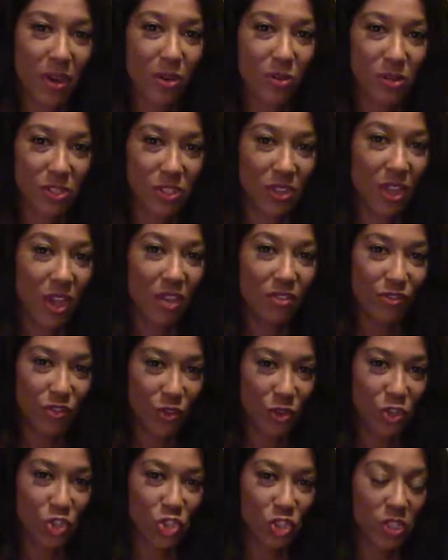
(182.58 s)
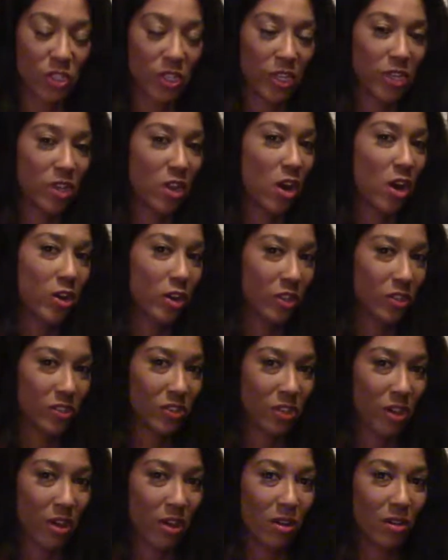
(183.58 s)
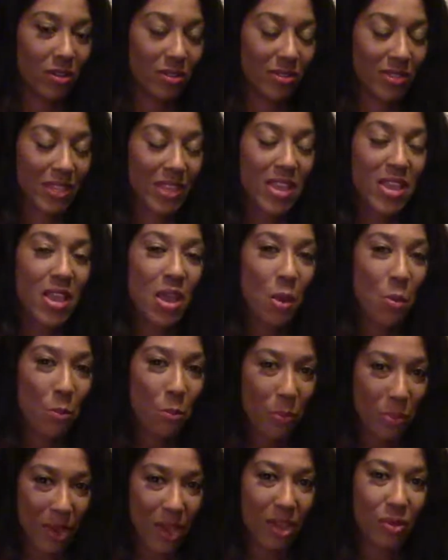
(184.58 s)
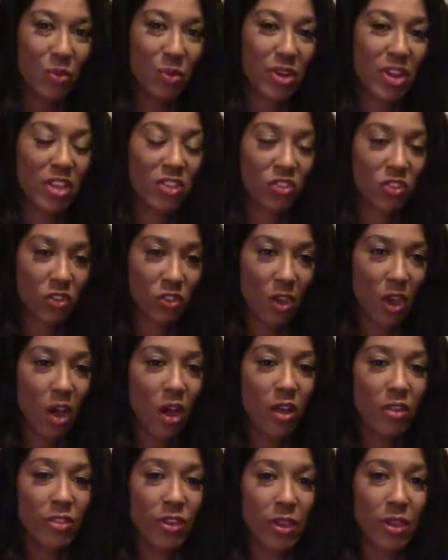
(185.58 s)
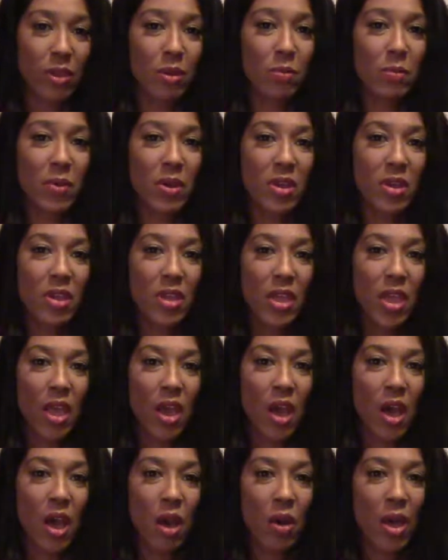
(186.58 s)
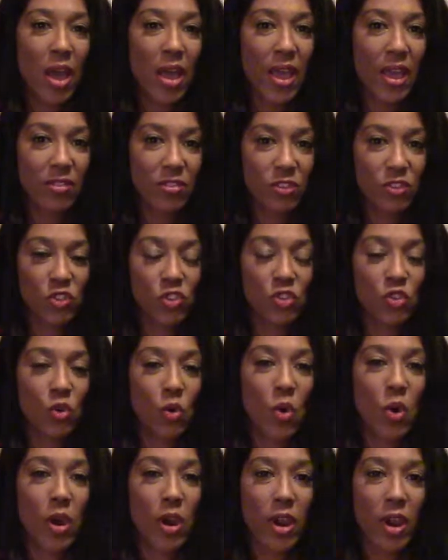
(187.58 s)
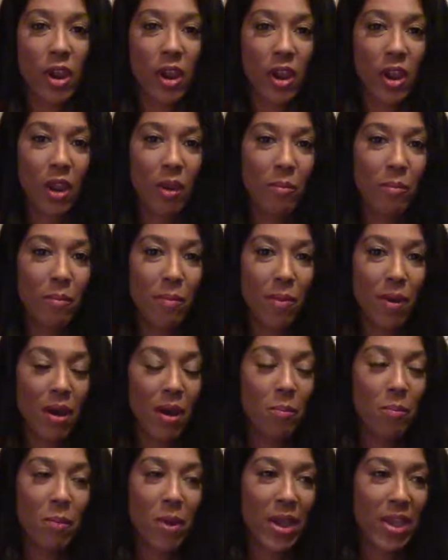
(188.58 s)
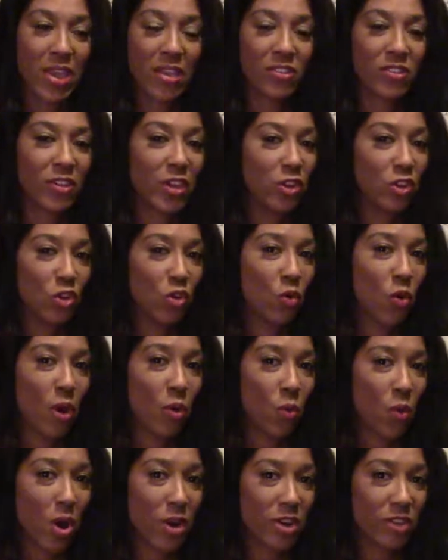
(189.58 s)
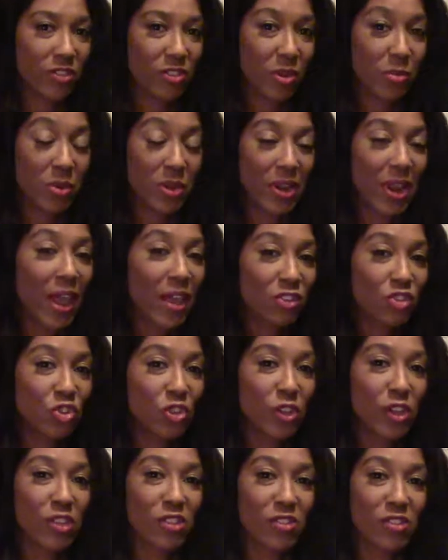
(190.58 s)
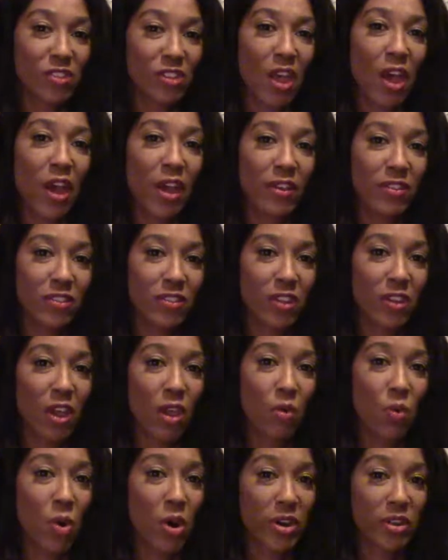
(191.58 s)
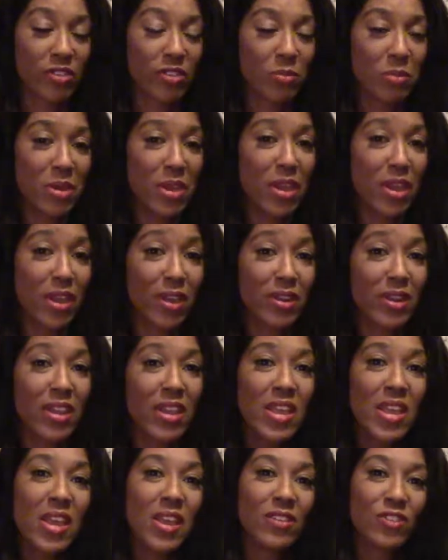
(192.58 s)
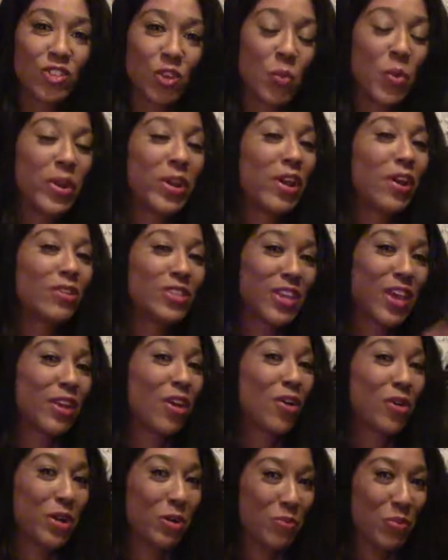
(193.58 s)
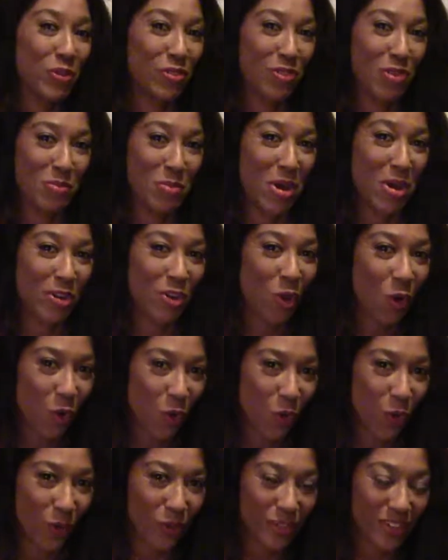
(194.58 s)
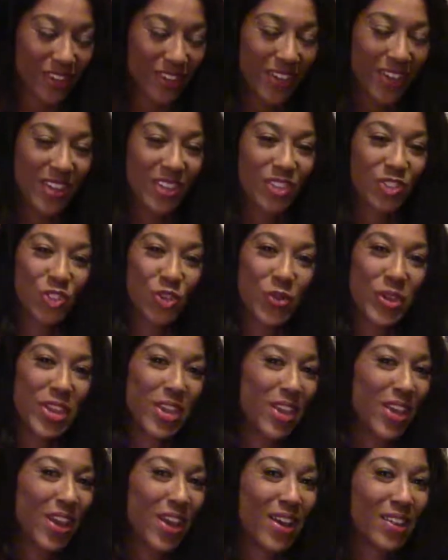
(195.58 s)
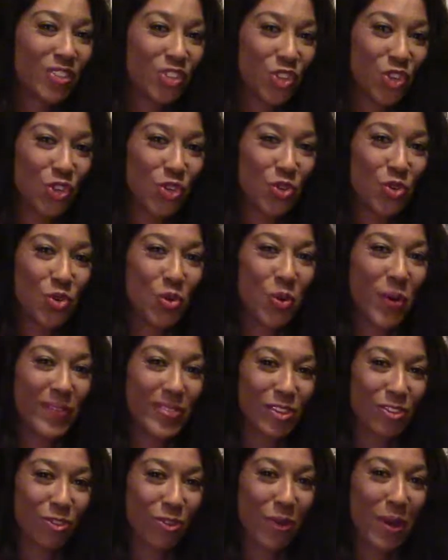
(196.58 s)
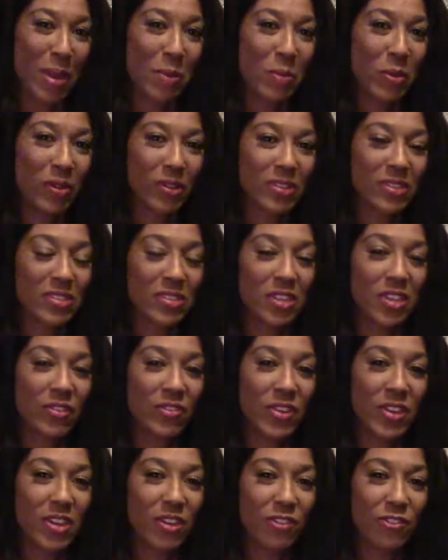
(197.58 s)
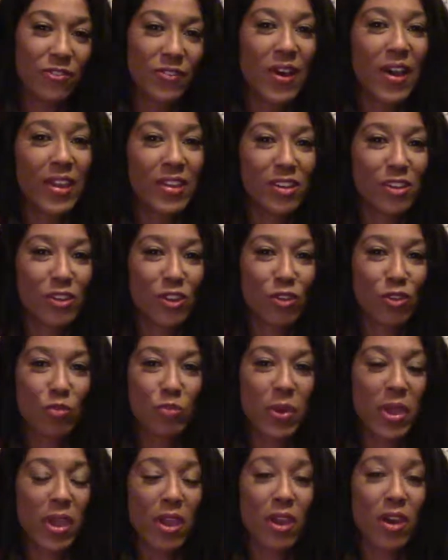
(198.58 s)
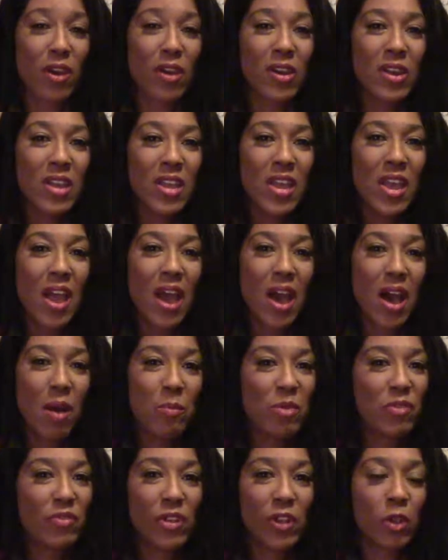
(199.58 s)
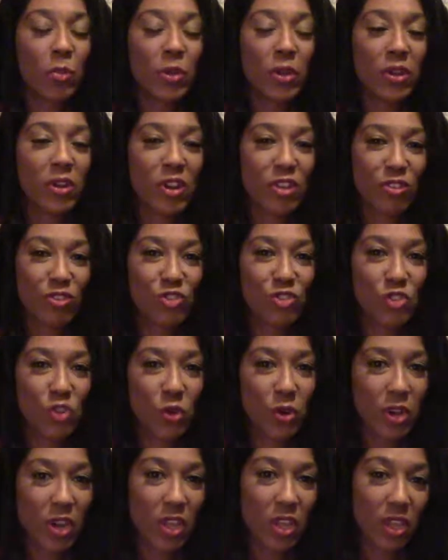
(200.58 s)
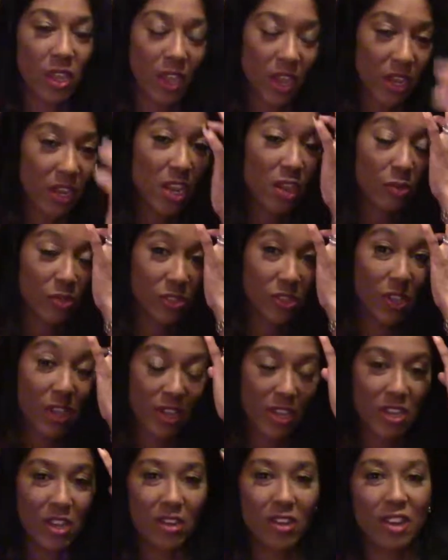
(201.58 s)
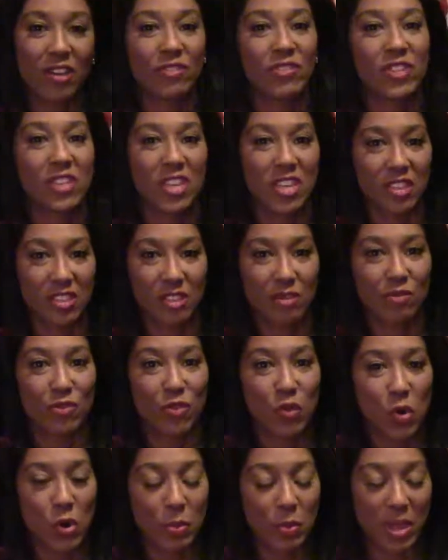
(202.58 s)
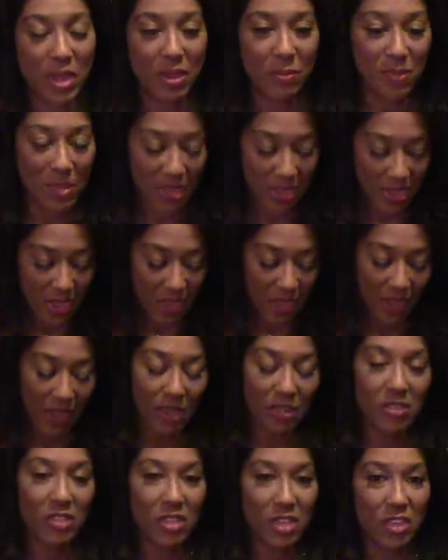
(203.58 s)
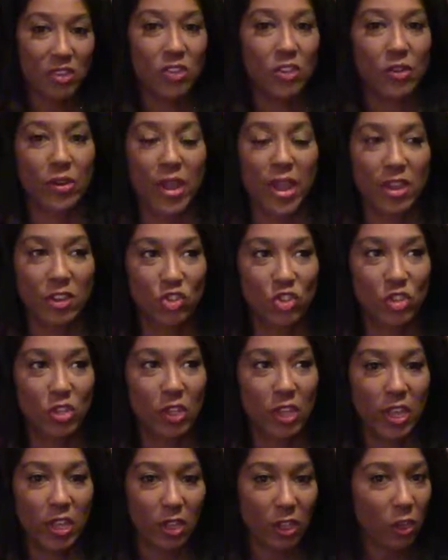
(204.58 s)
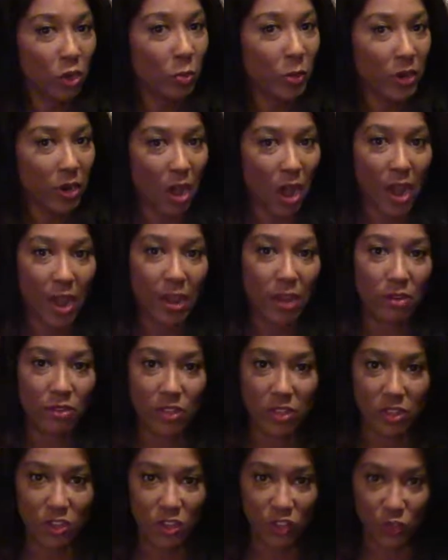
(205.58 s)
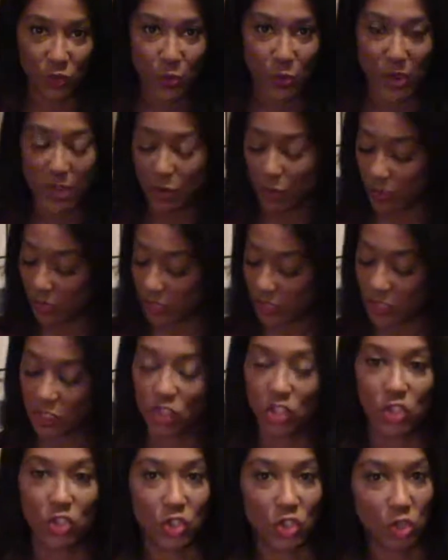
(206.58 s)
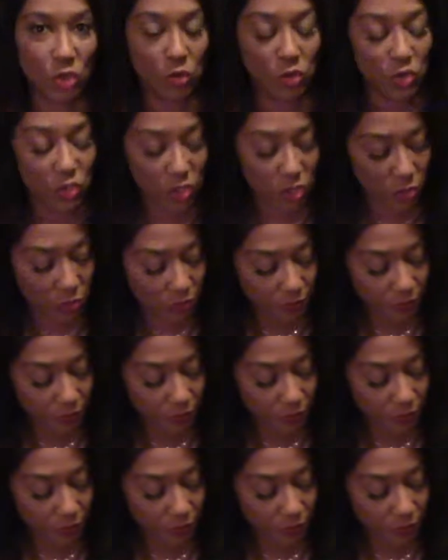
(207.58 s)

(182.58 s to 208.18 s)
was unfortunately not on sale, but when I saw them at the store, my essay knew I wanted them, and actually the size that I wanted them in, someone else had already put them on hold. So he had to scramble and see if he could find another pair available at another store, and he was lucky enough to get them for me. These are actually a little bit higher than the suede ones I just showed you,